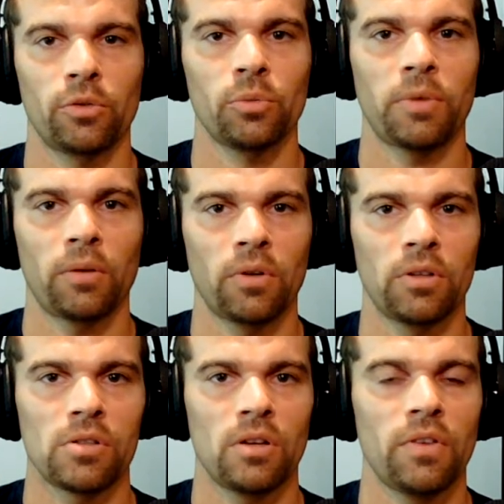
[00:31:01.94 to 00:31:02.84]
group that
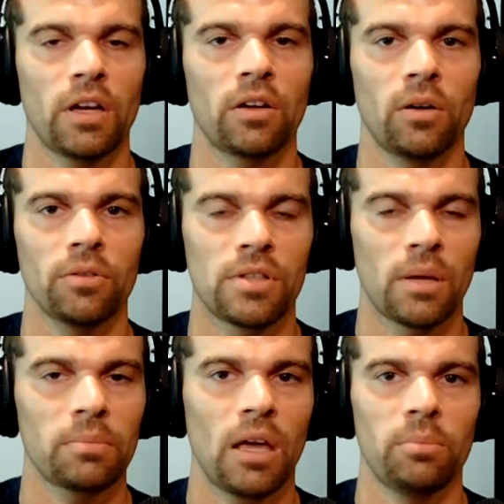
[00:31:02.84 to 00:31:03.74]
runs an event called
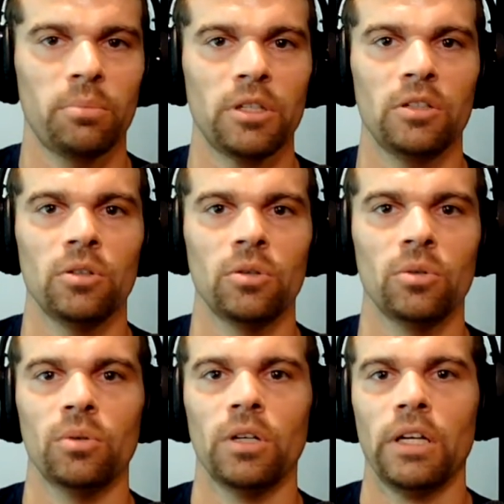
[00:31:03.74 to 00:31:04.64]
STEM Camp
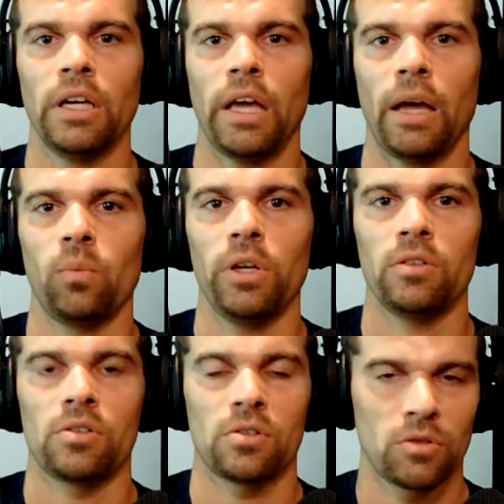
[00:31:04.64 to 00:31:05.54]
EDU, and
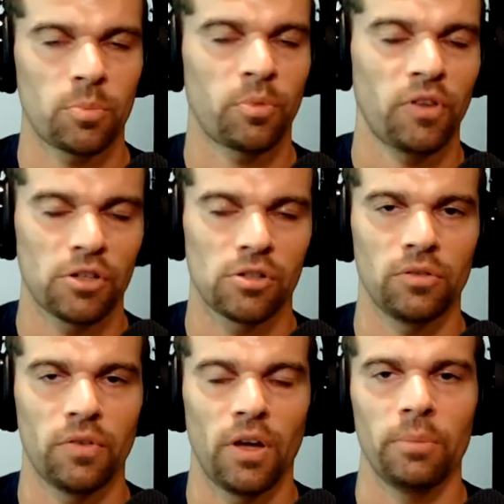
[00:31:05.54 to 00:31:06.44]
it's a professional
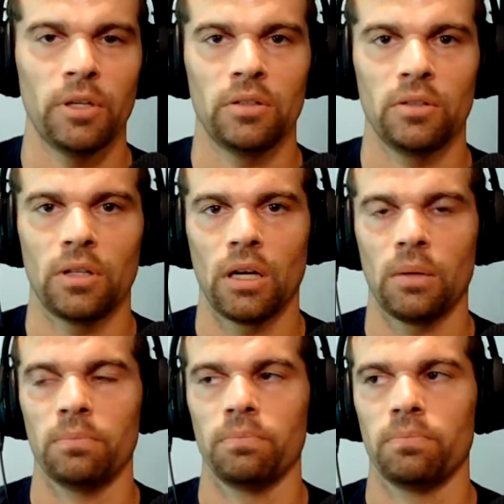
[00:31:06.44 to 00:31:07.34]
development
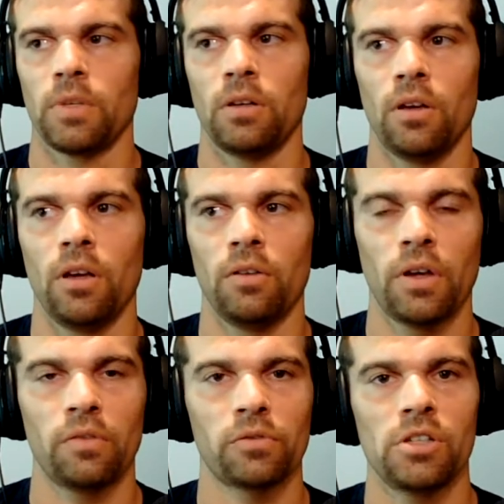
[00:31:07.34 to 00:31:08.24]

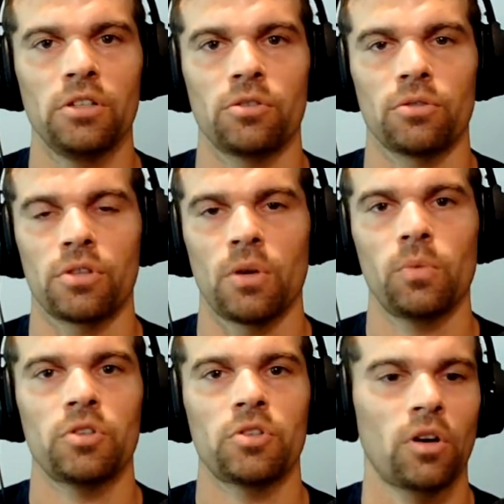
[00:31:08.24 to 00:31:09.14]
event for teachers, and
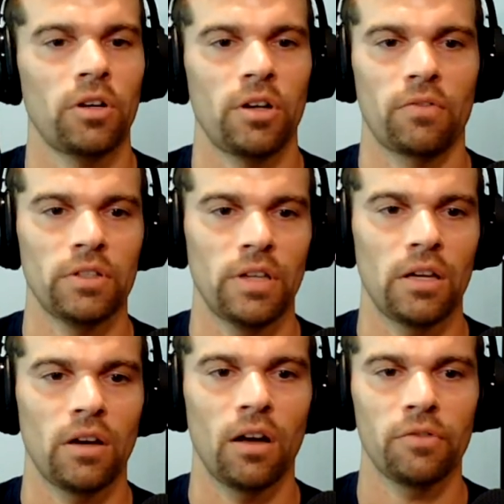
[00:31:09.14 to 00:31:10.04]
we started every
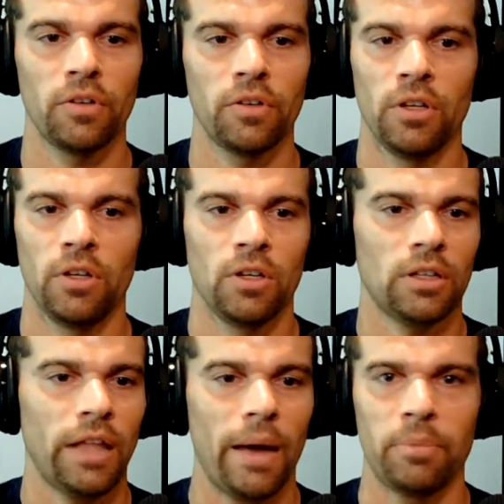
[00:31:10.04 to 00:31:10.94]
day off
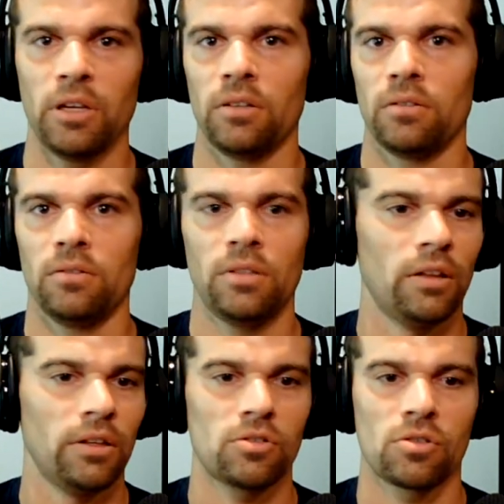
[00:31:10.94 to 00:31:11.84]
clapping,
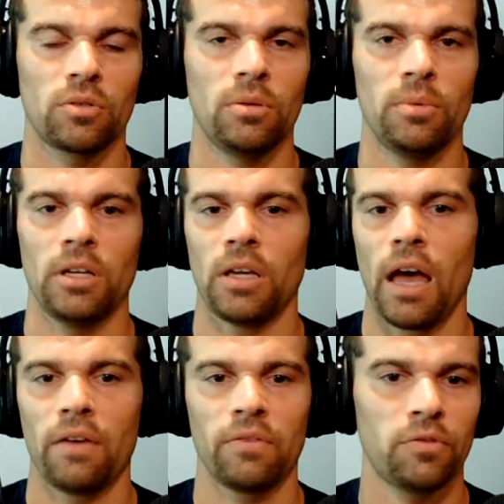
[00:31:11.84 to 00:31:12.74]
yelling, screaming,
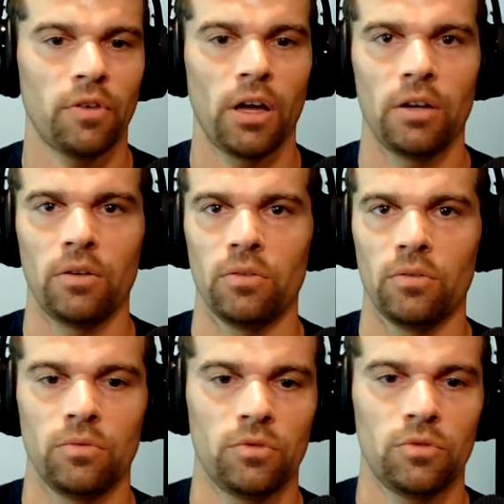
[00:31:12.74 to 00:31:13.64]
having fun,
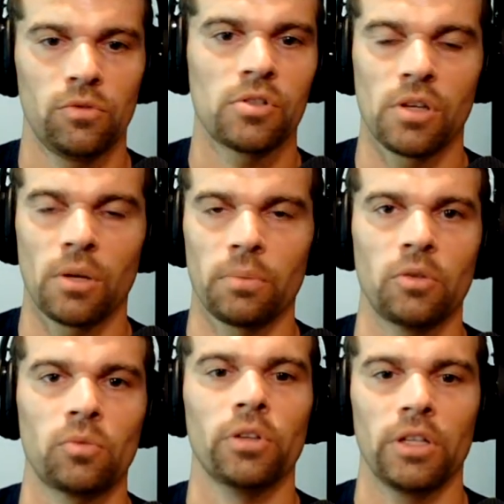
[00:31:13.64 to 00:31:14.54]
doing something
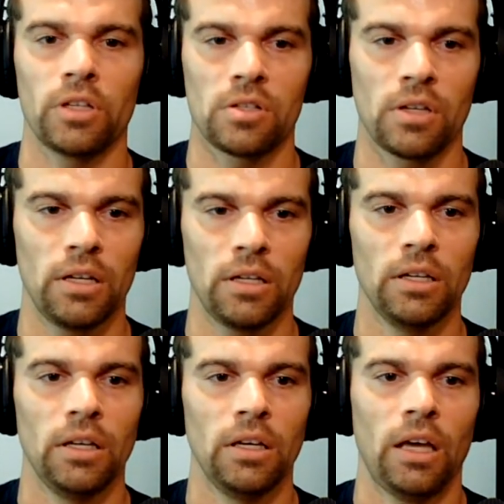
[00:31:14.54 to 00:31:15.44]
really exciting.
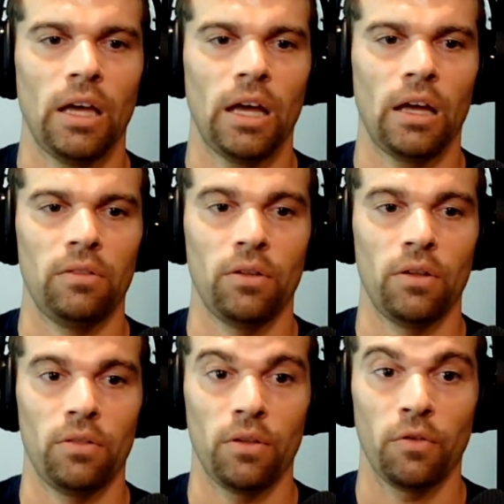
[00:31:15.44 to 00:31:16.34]
And
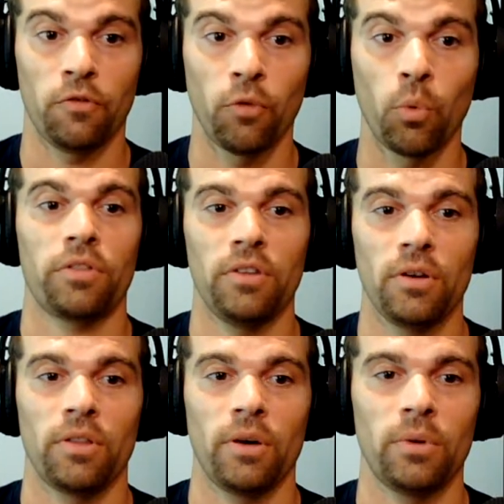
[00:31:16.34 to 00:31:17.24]
the fourth
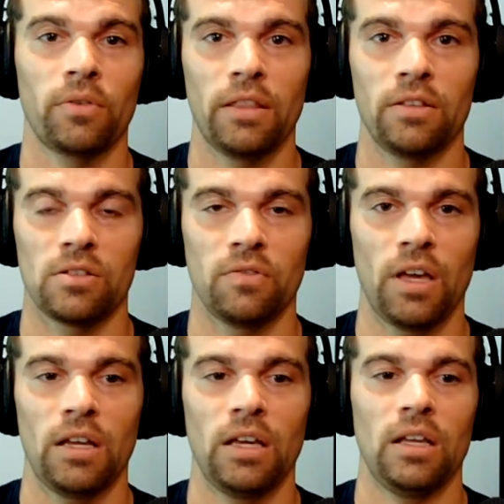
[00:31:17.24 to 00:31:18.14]
year that we ran this
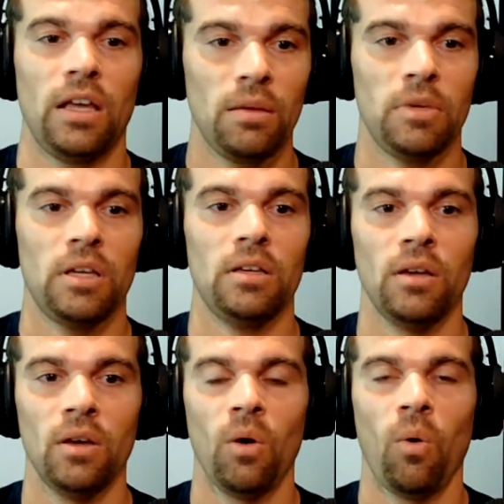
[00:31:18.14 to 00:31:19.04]
event, it hit me,
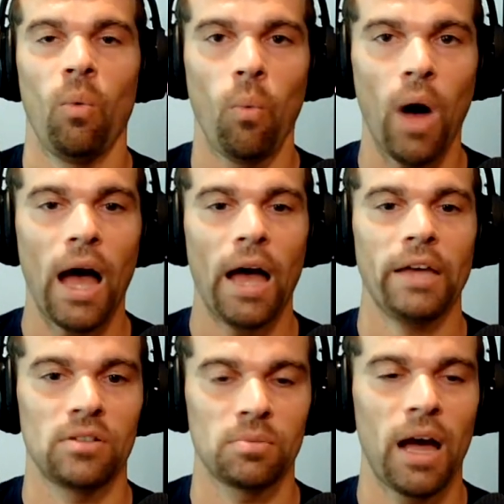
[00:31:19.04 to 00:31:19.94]
why
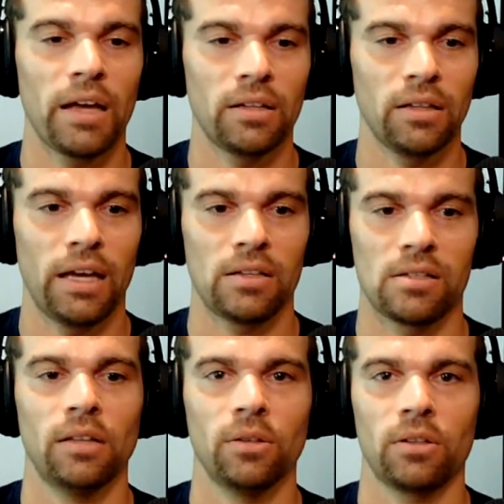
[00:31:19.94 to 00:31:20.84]
does my class
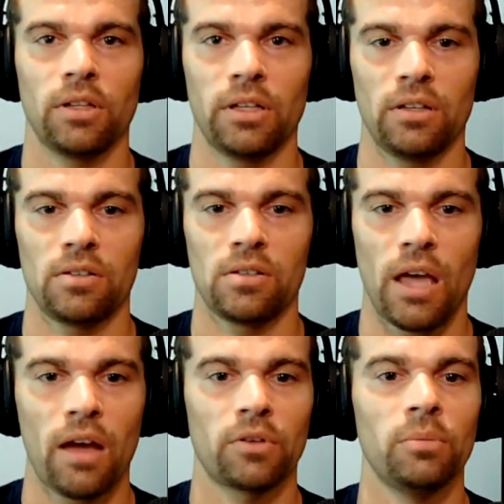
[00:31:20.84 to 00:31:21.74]
not look like this
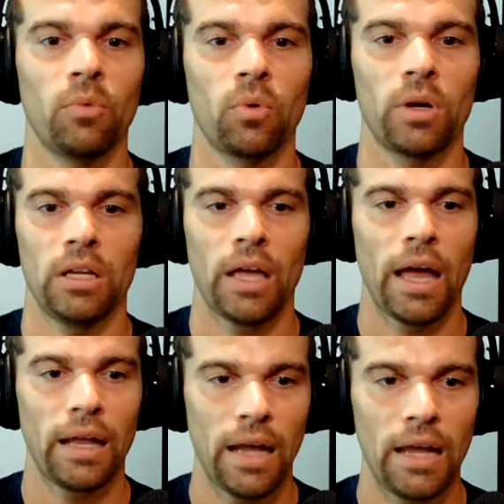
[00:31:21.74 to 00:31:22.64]
every morning
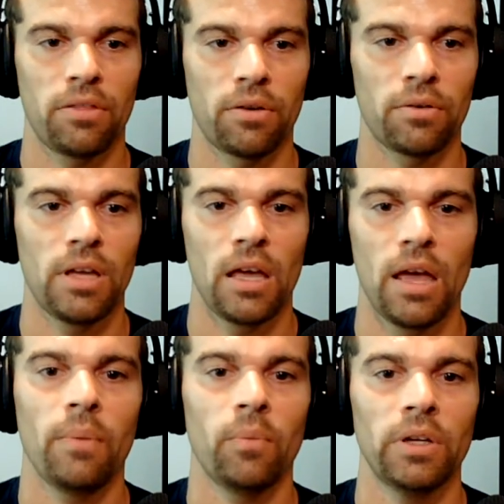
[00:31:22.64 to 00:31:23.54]
at 8:30
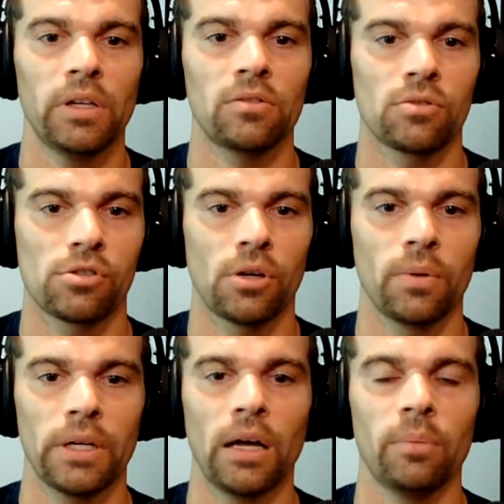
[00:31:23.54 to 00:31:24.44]
a.m. when kids are
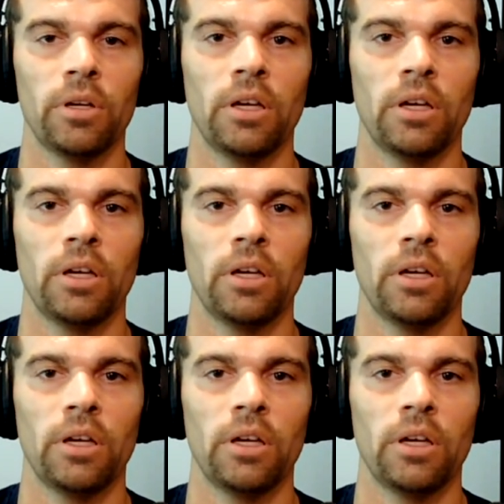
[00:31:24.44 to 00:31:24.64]
showing up?